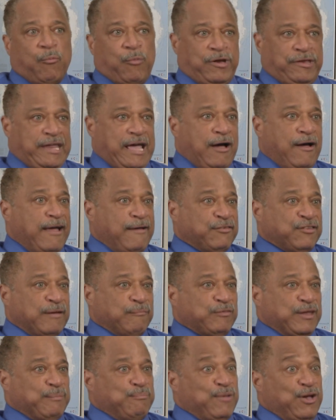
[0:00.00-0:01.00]
We now have
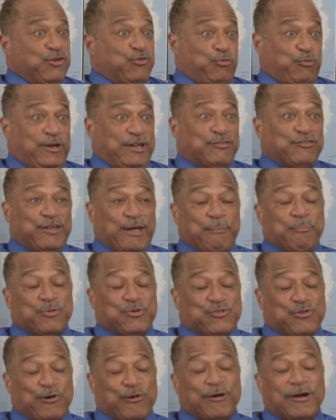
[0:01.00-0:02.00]
something measuring
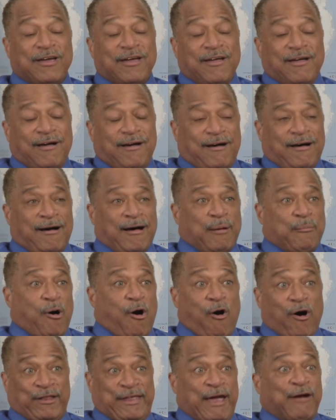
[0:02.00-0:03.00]
temperature
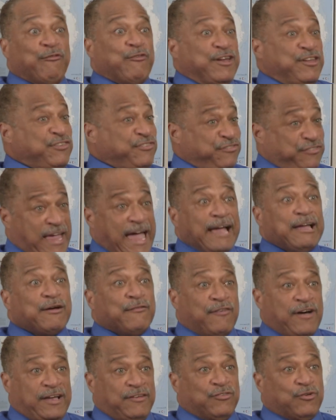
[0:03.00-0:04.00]
on every stack
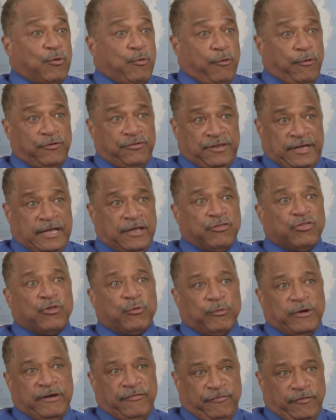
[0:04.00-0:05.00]
of ice cores in
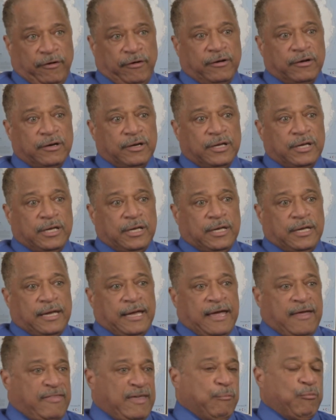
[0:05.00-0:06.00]
the reefer.
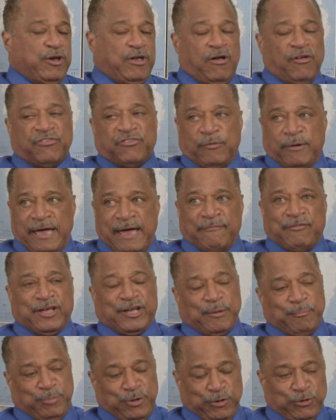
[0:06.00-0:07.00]
And then we also have the
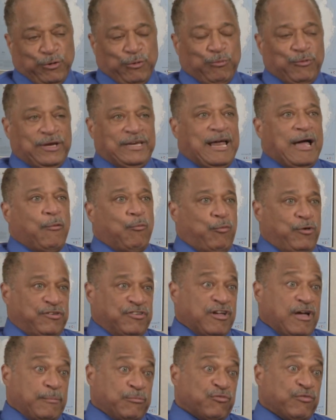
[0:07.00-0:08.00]
computer readout,
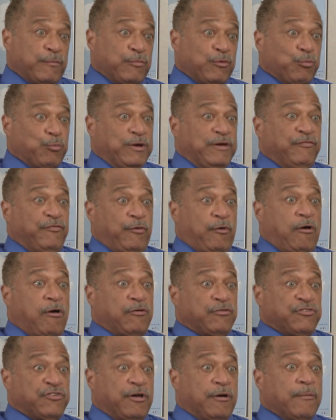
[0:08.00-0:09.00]
which comes from the reefer
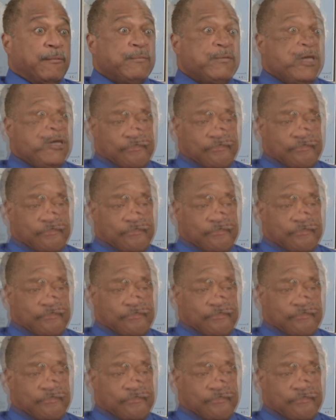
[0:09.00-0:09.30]
also.